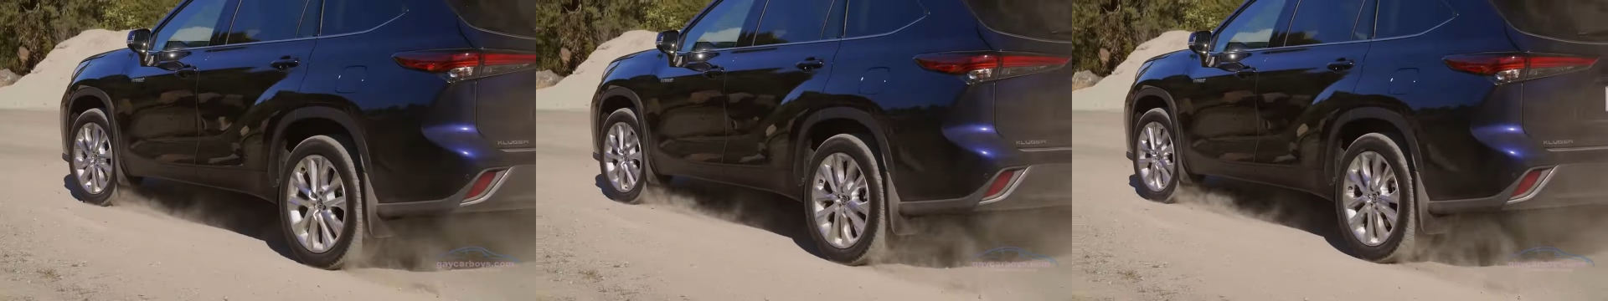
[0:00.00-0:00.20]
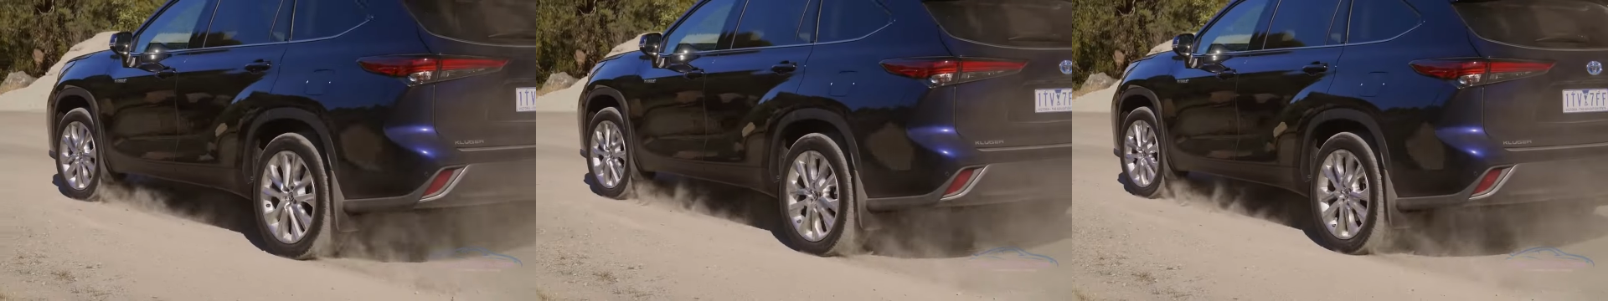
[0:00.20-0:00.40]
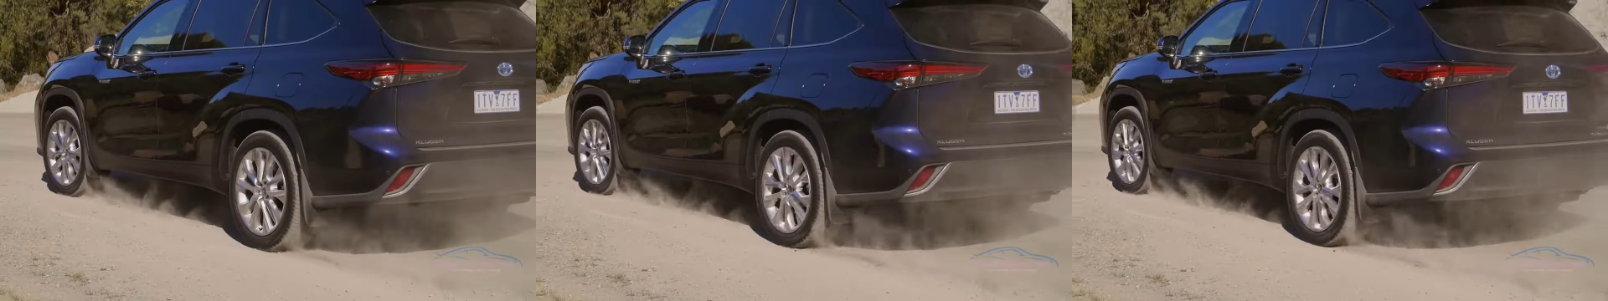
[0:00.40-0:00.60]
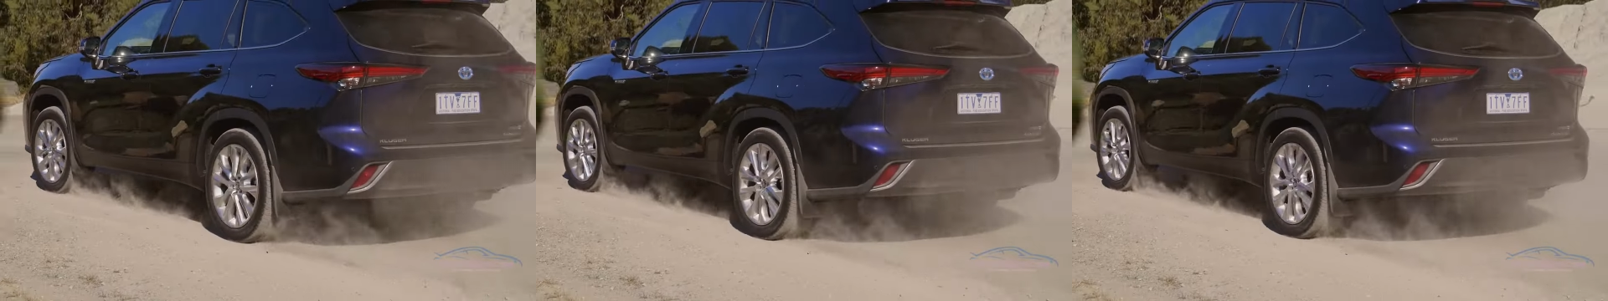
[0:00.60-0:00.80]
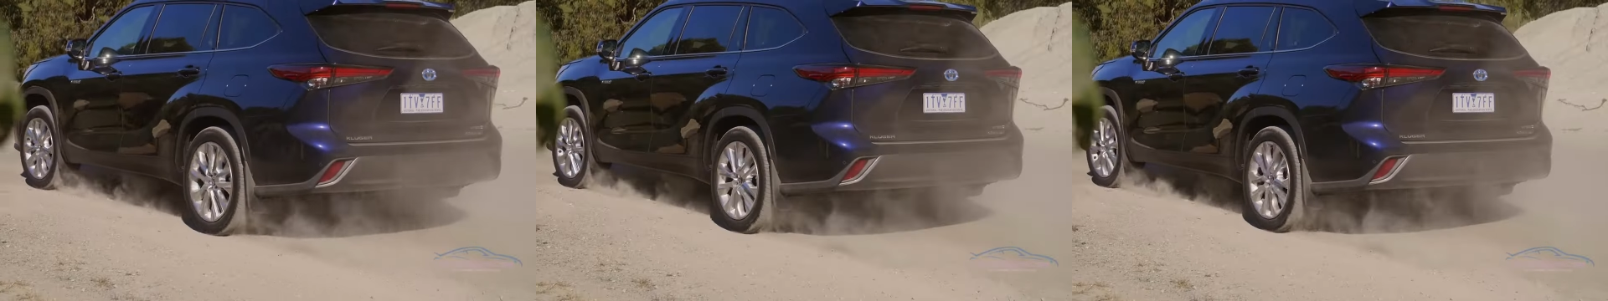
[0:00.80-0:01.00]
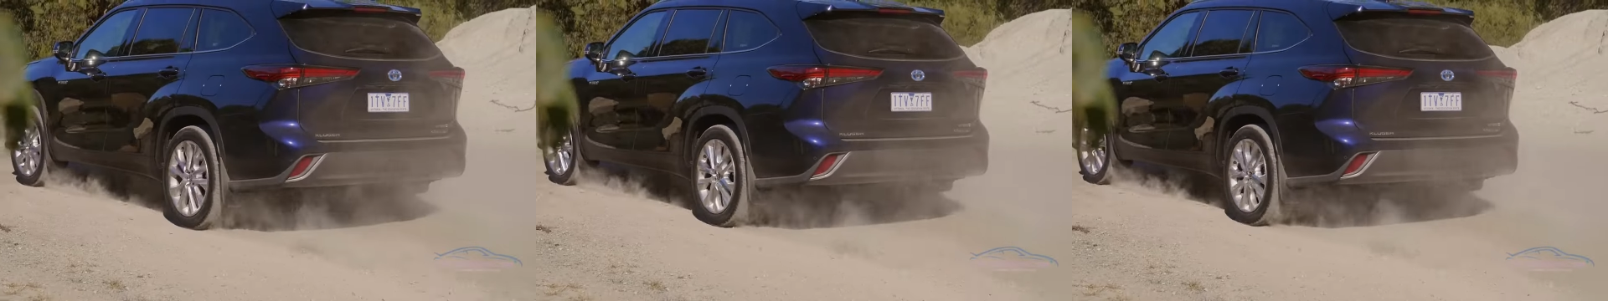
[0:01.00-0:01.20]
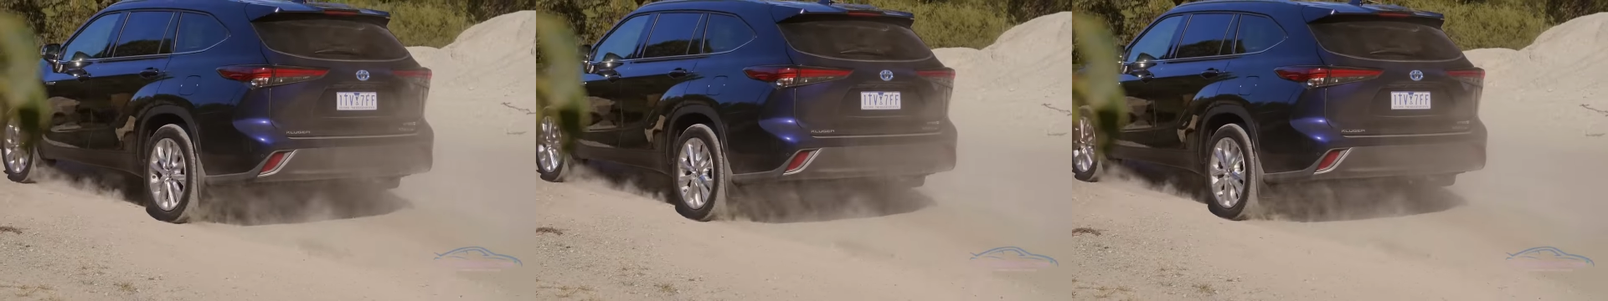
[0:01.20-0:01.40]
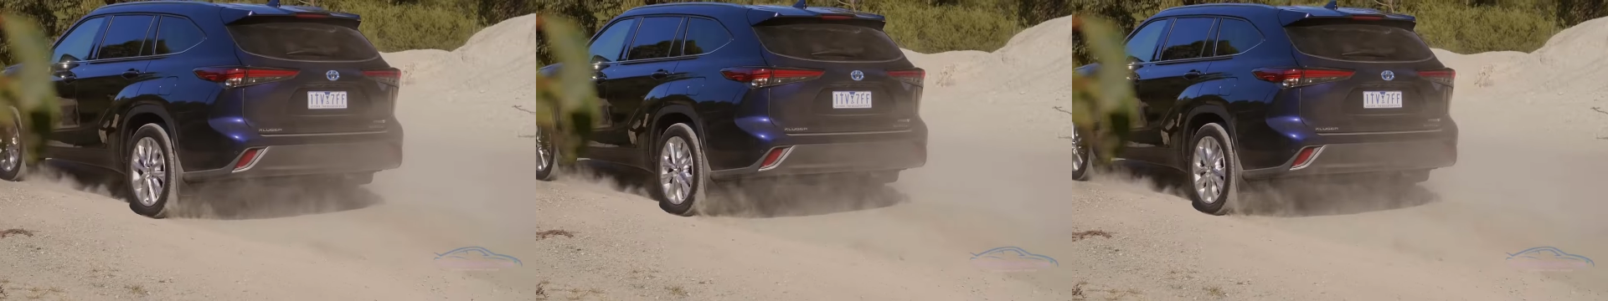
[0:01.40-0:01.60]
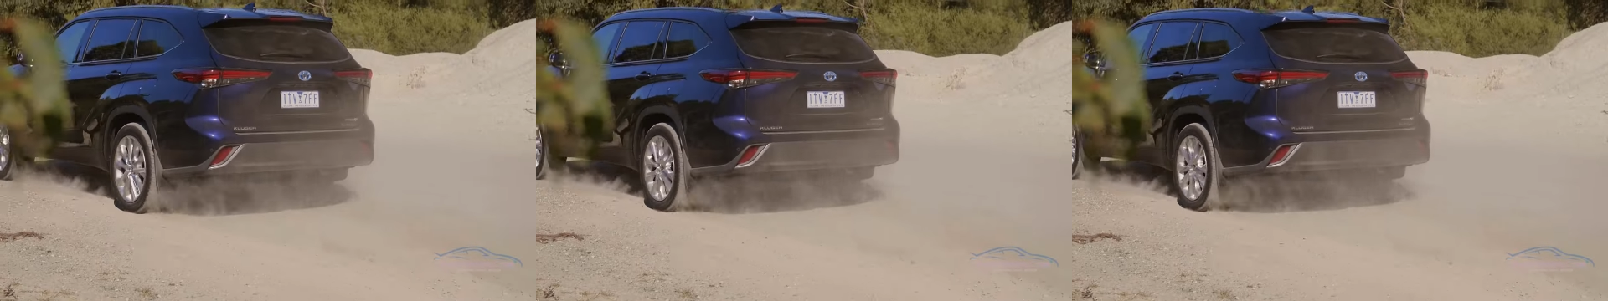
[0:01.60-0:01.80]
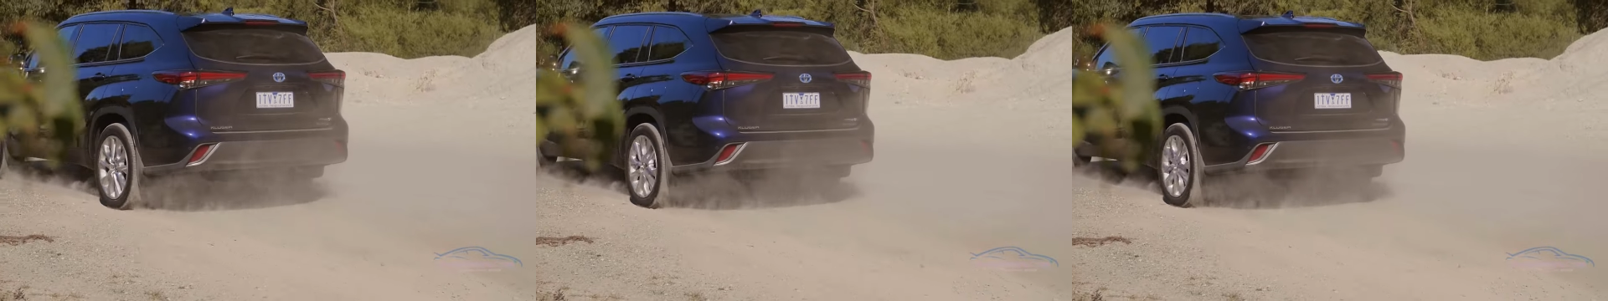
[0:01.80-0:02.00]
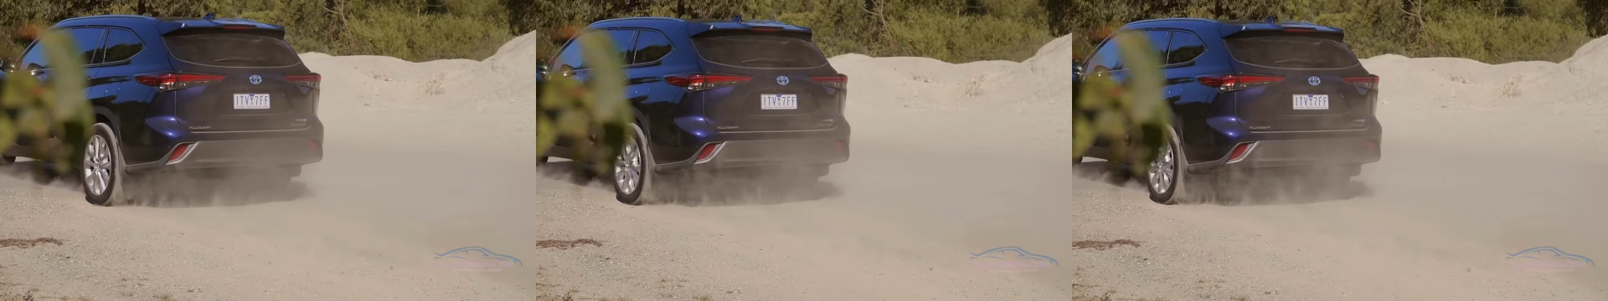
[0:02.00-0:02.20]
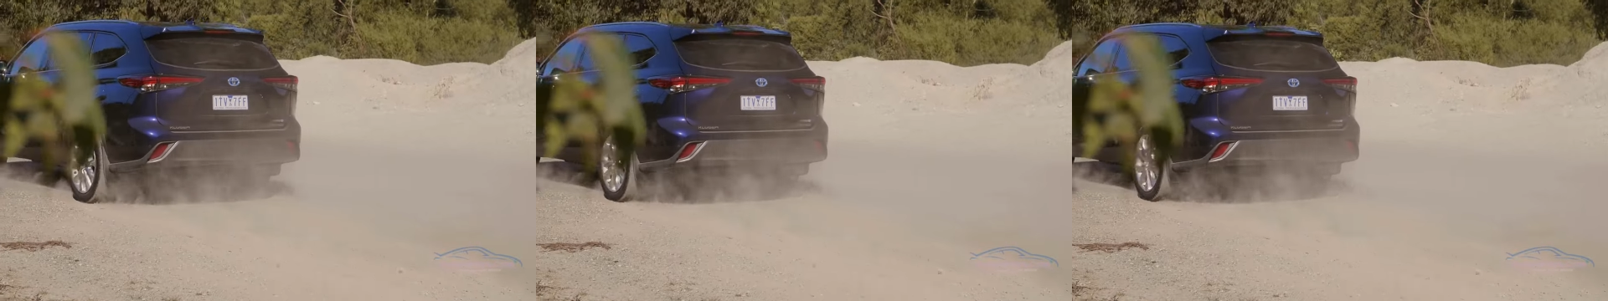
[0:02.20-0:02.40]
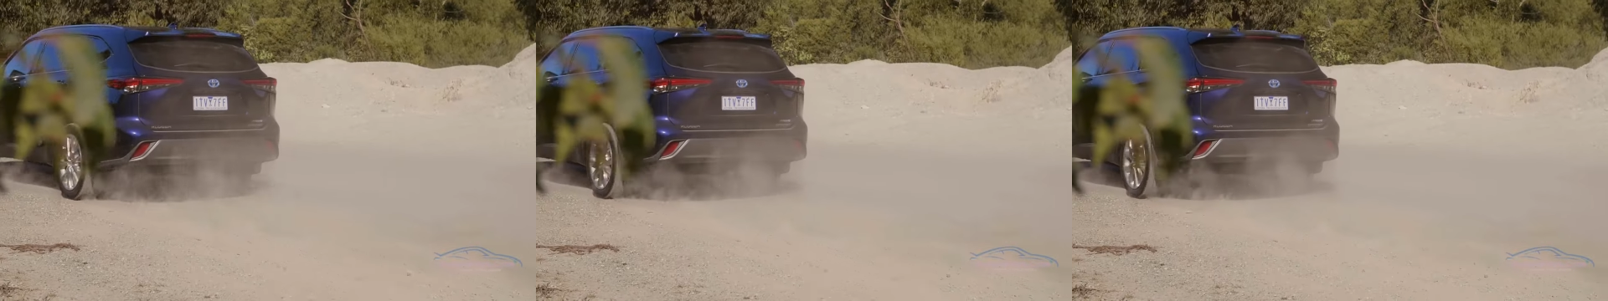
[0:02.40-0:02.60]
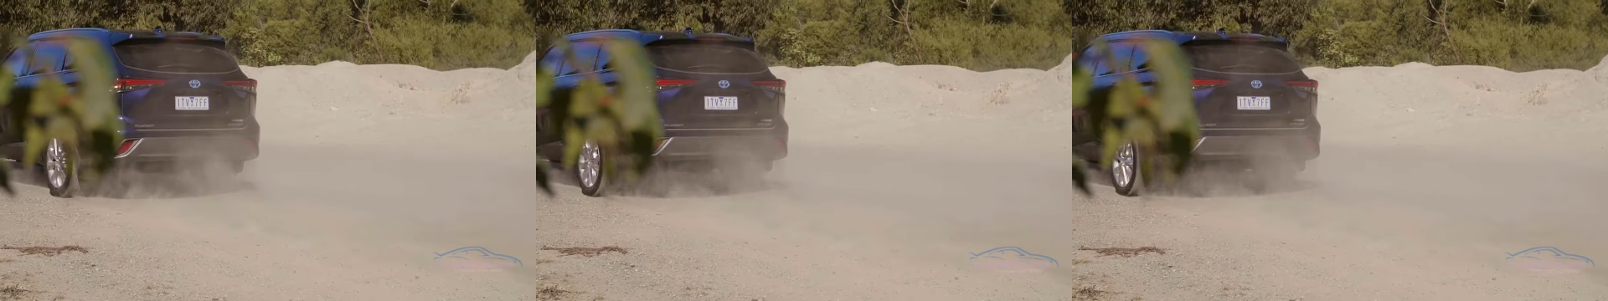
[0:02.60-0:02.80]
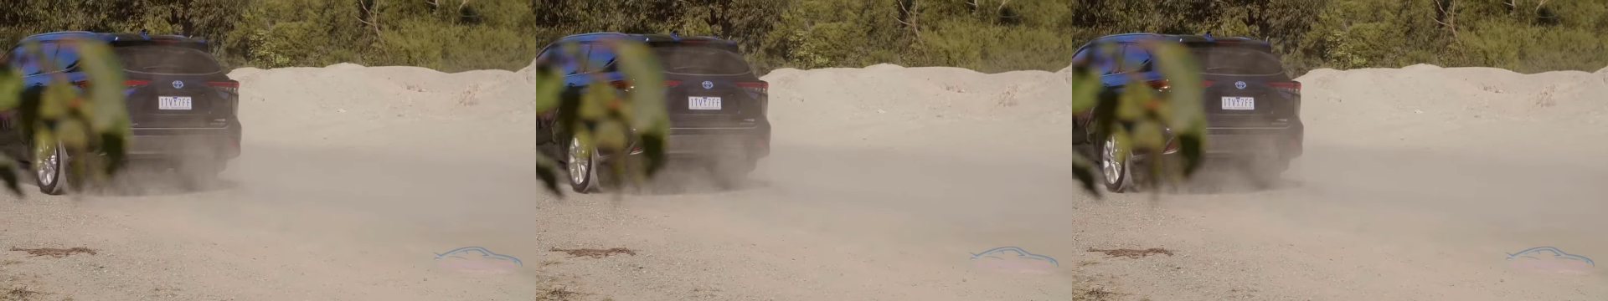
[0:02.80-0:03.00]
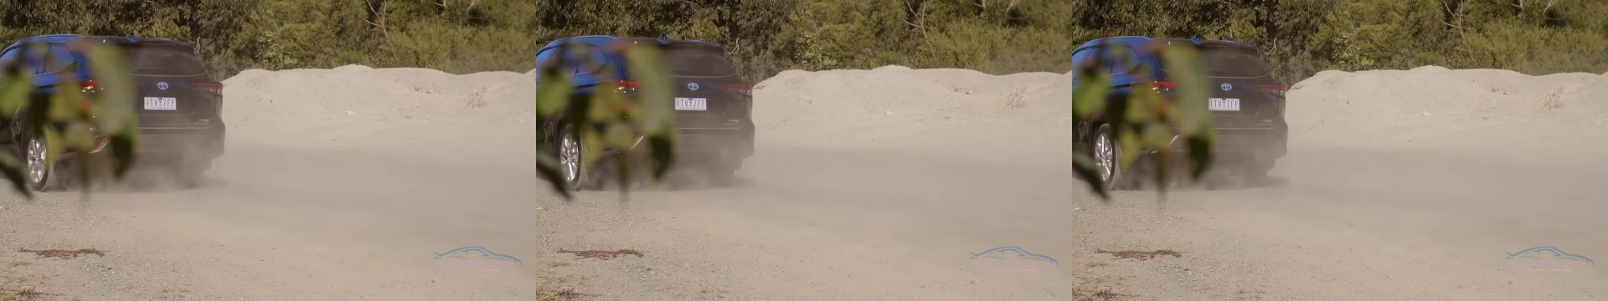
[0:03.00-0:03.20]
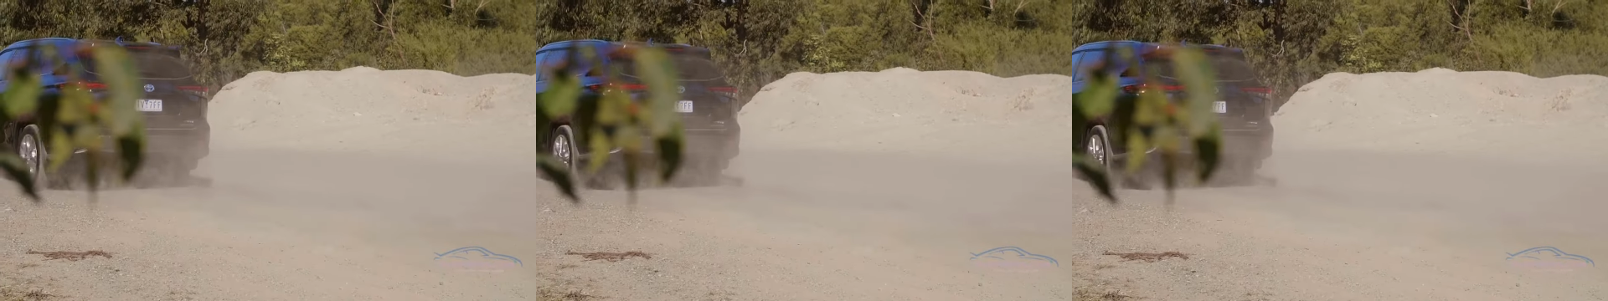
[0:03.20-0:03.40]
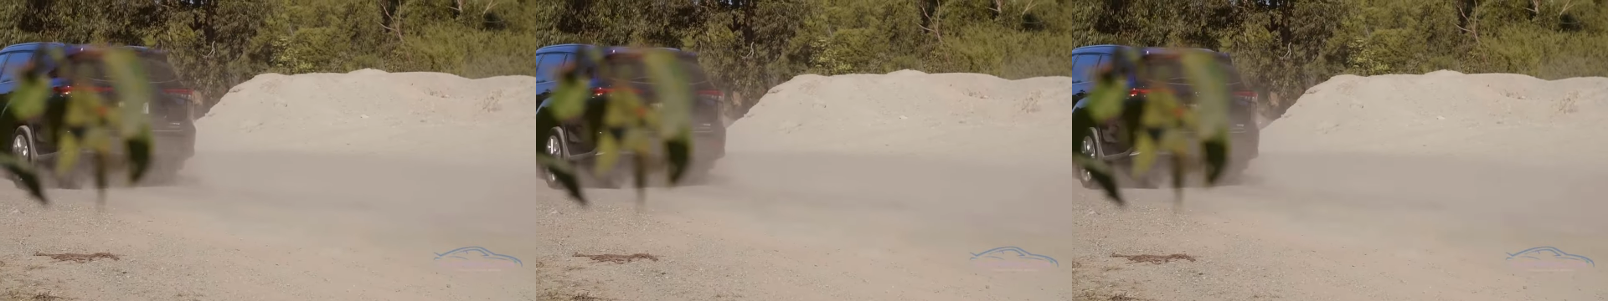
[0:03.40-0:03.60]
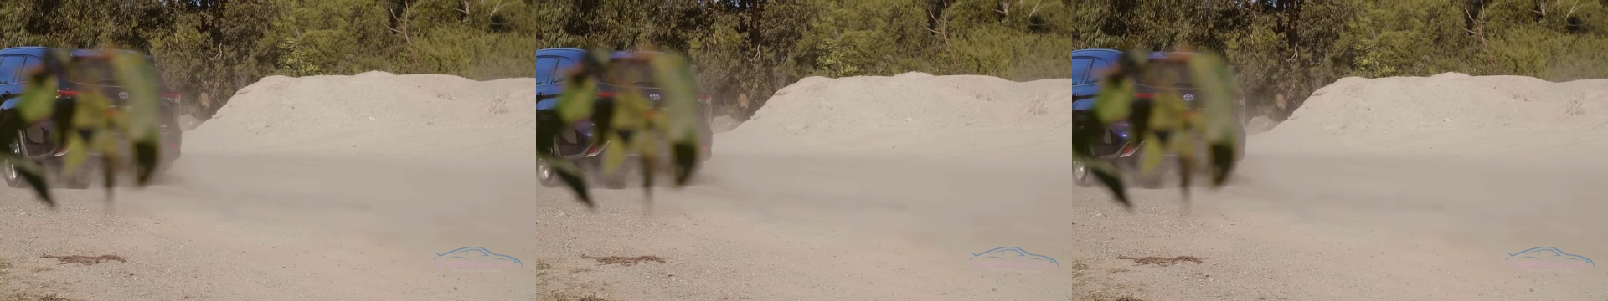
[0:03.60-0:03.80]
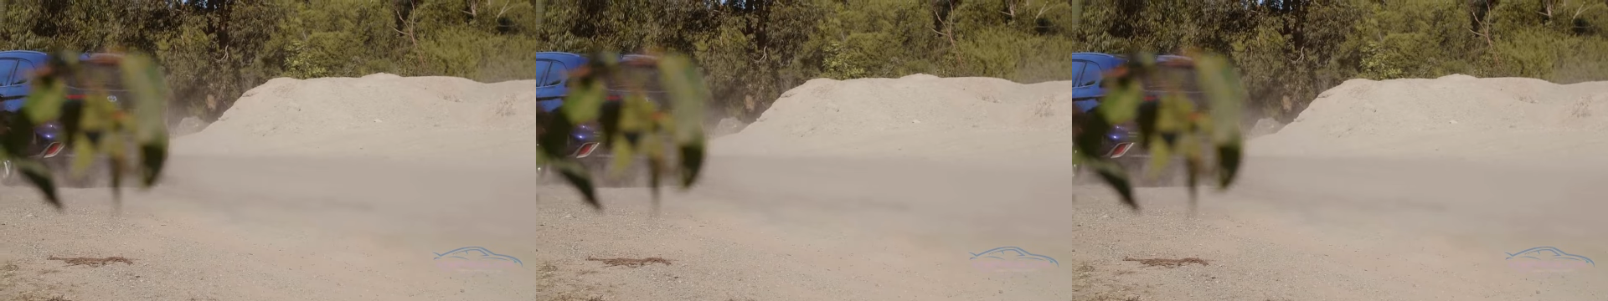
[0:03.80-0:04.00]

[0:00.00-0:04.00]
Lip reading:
(no speaker visible)